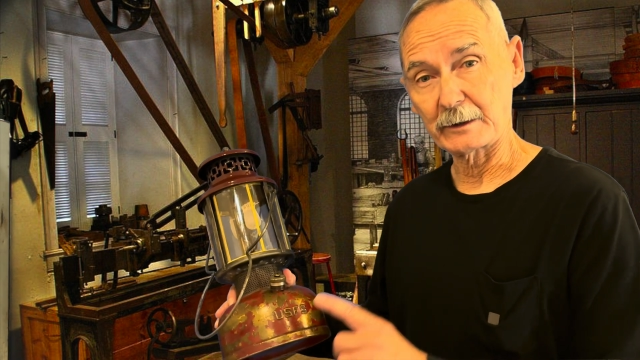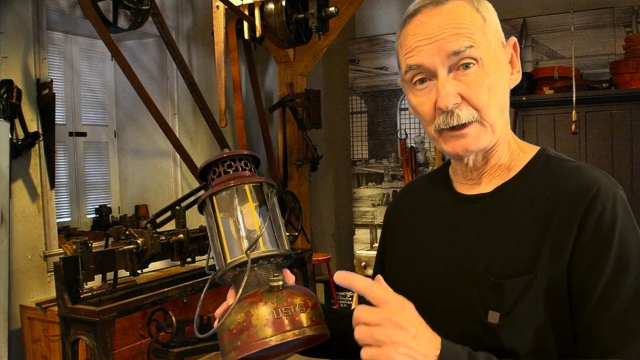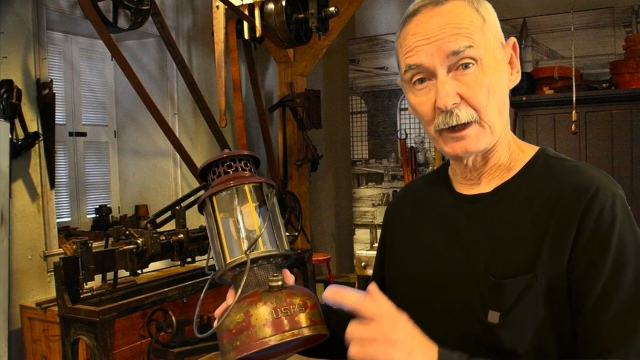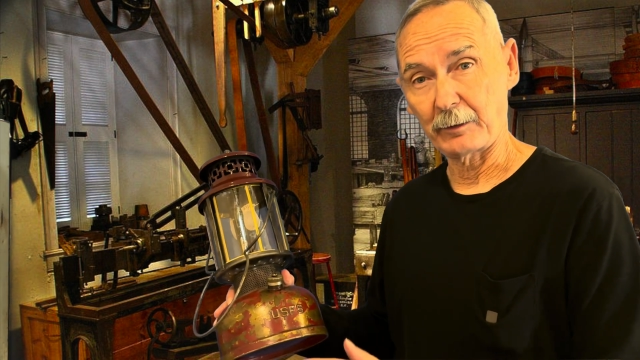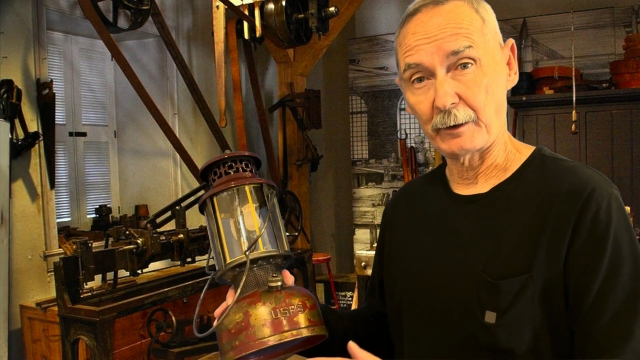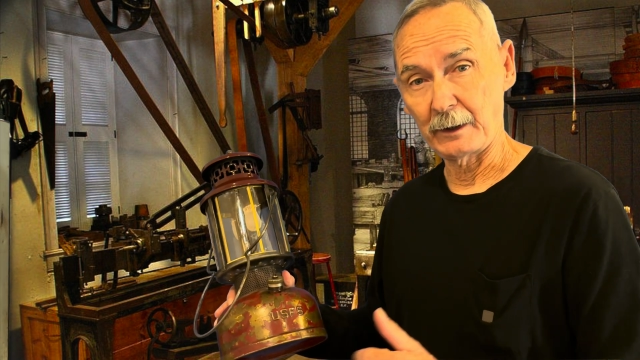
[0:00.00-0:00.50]

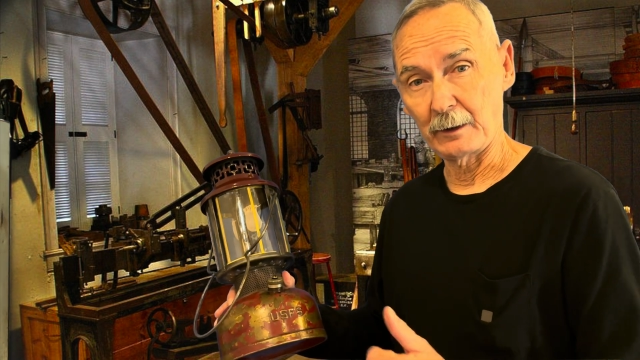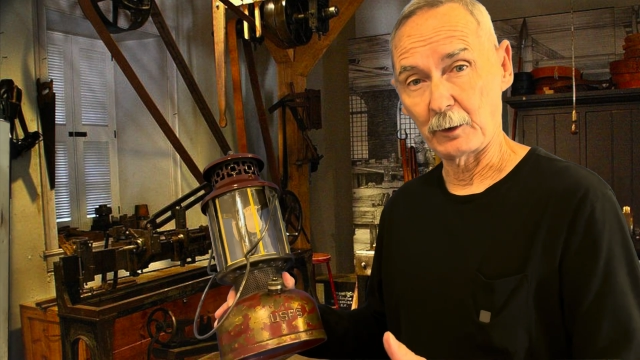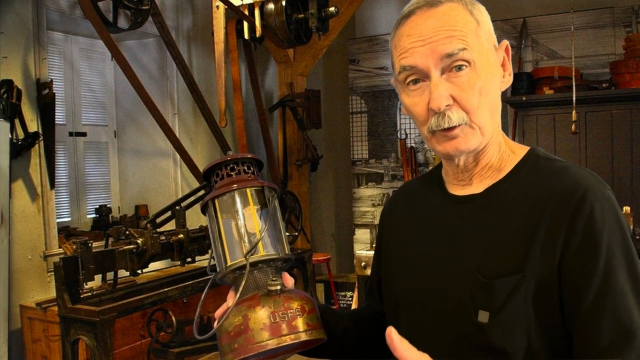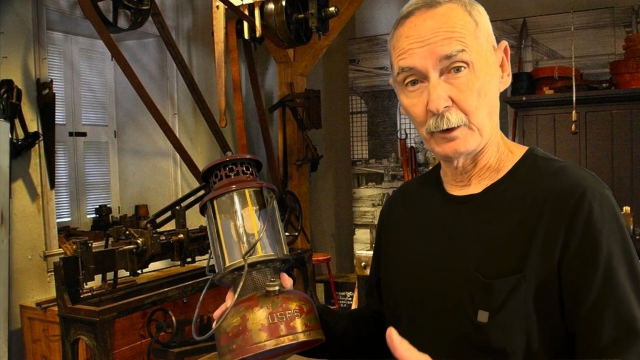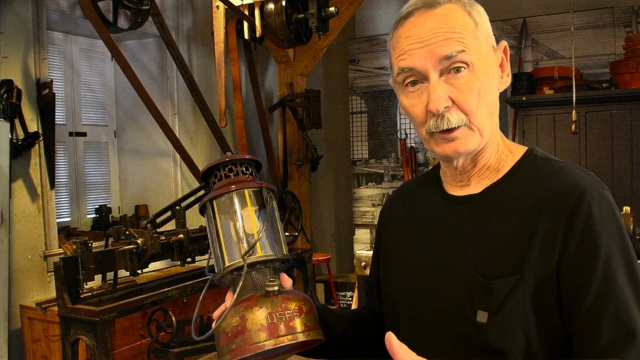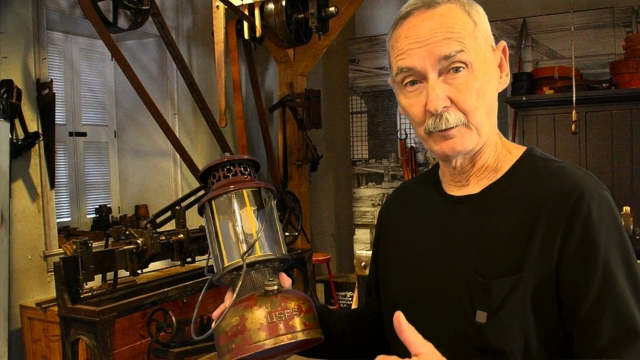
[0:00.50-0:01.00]
definitely number
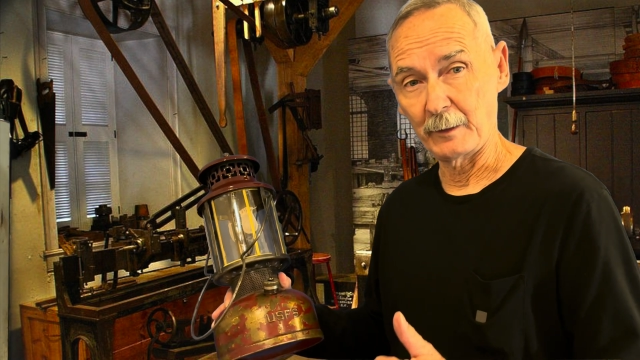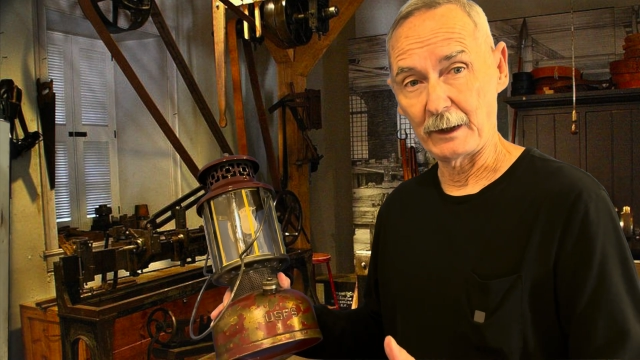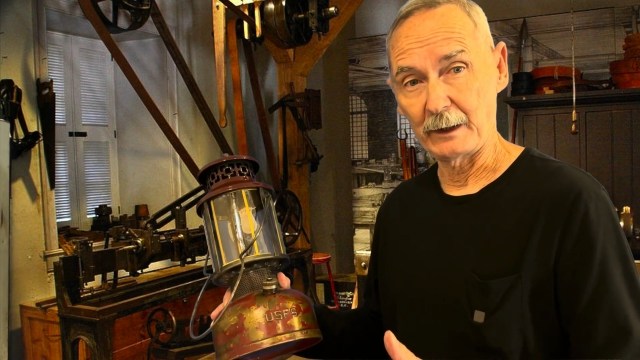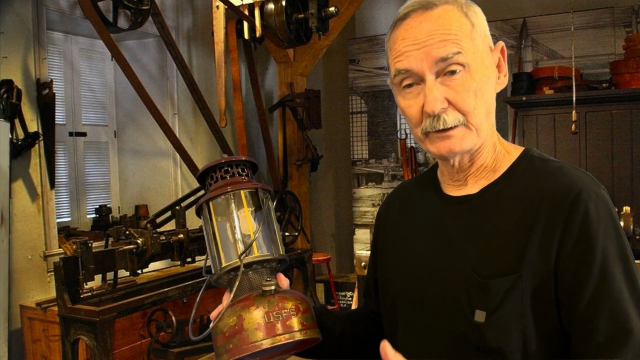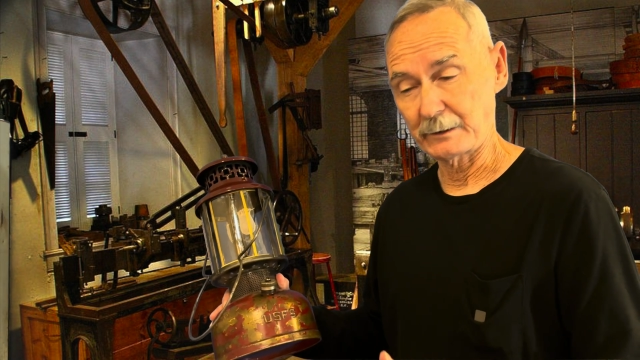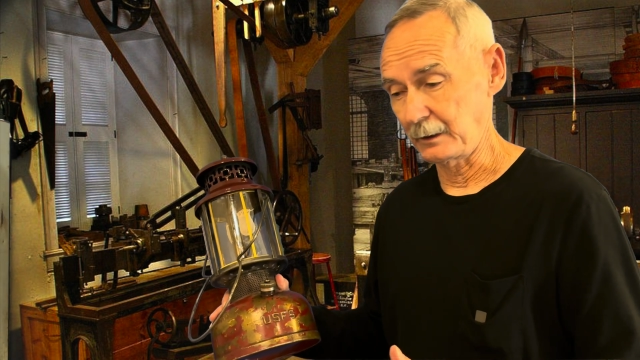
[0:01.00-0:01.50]
one on my
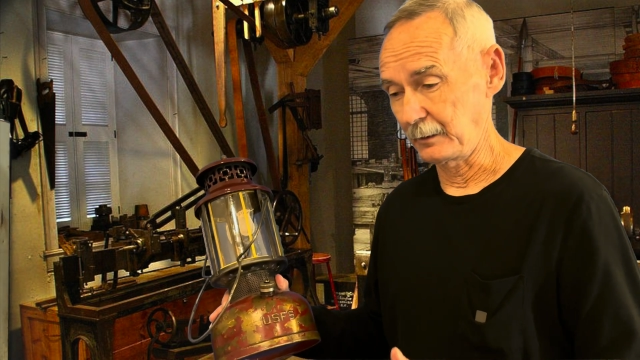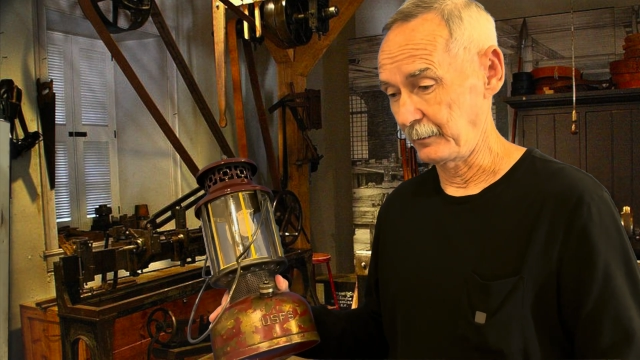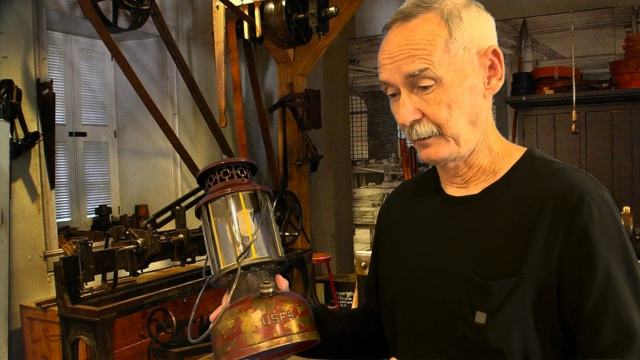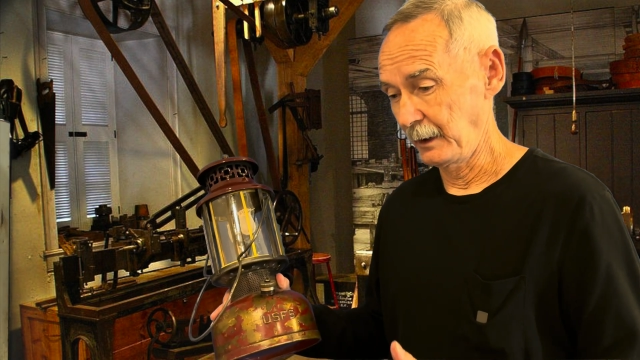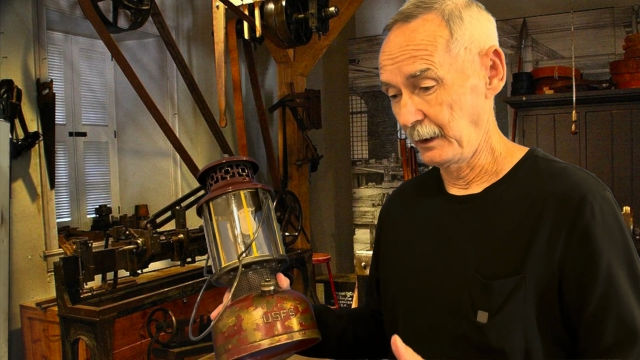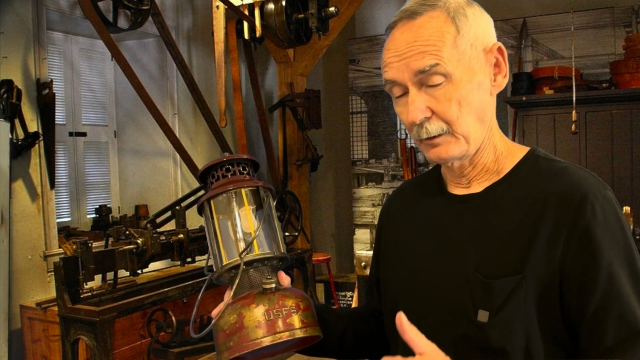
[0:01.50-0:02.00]
list of
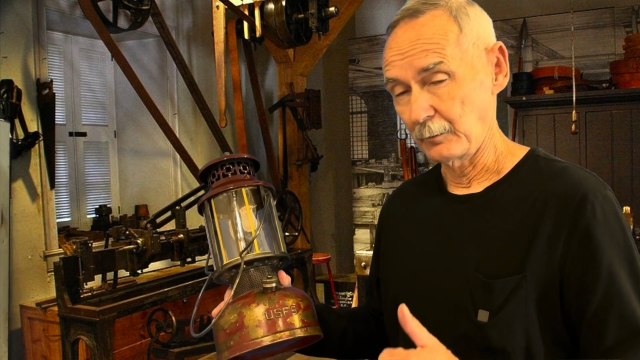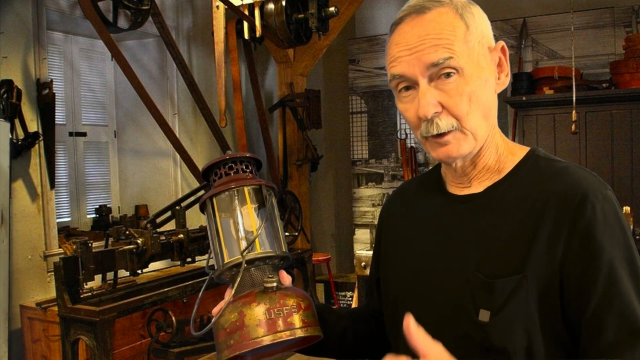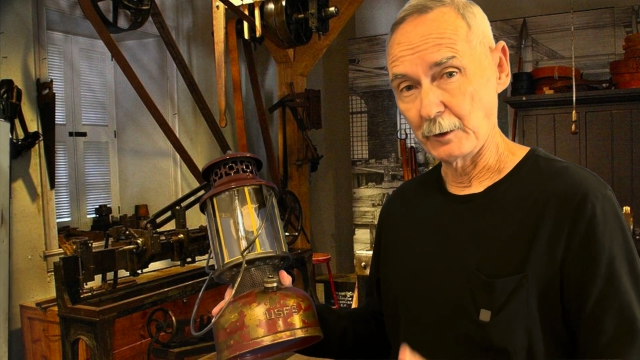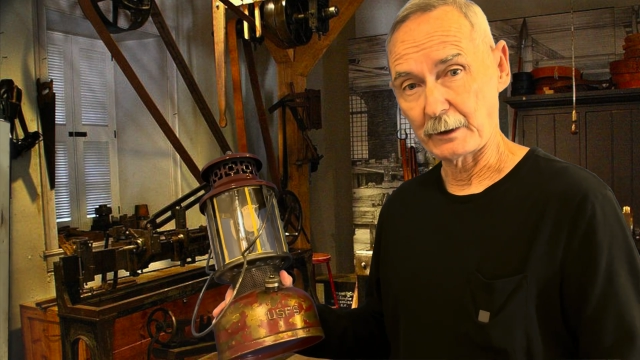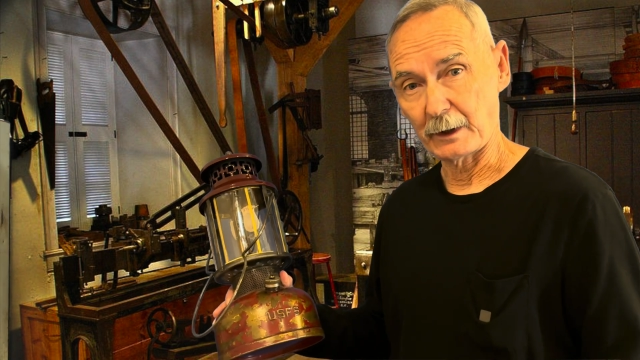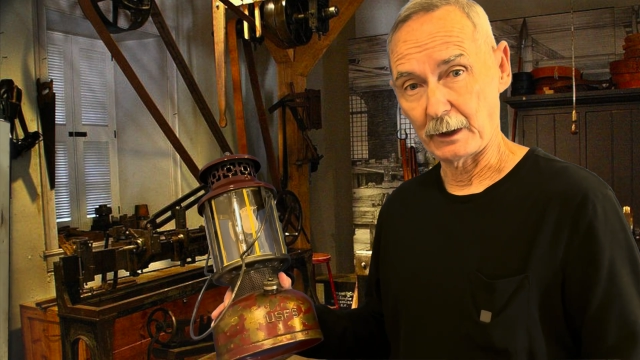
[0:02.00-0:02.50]

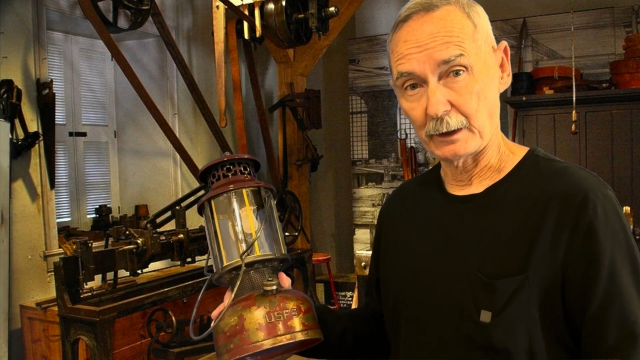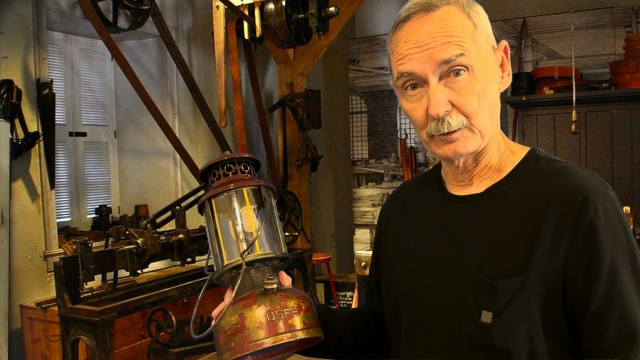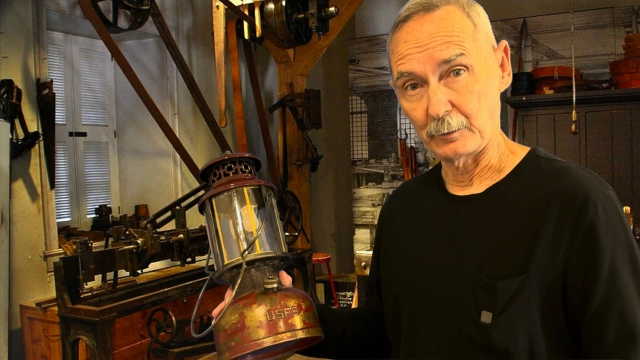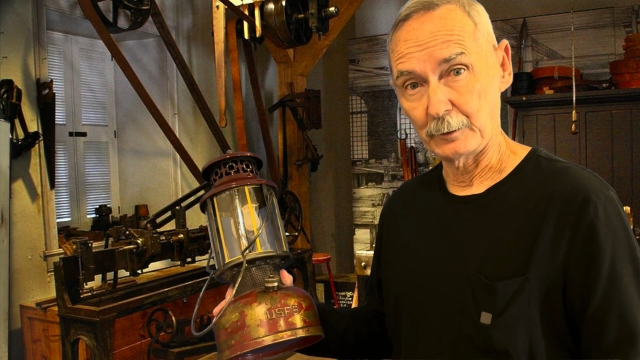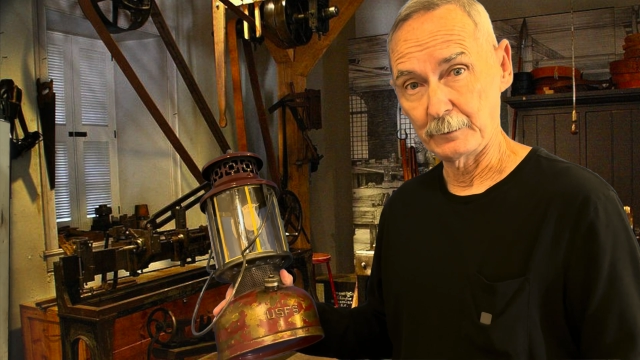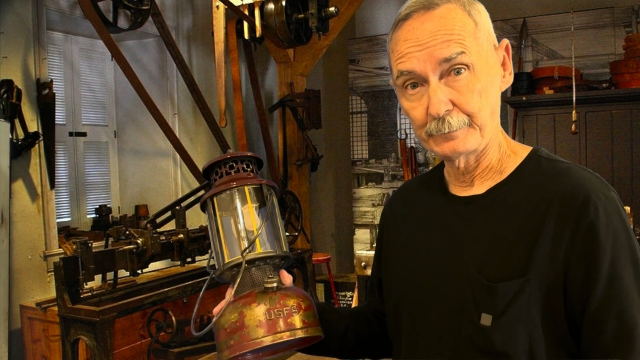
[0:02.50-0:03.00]
most
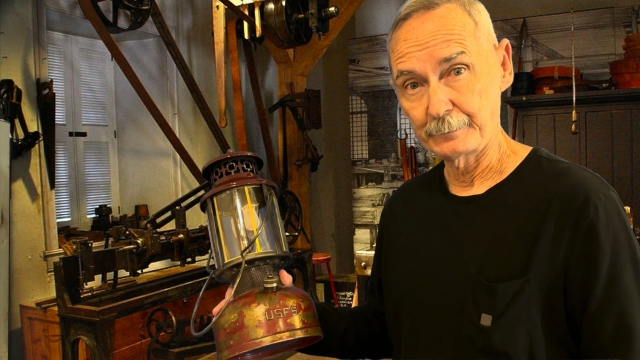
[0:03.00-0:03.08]
collectible.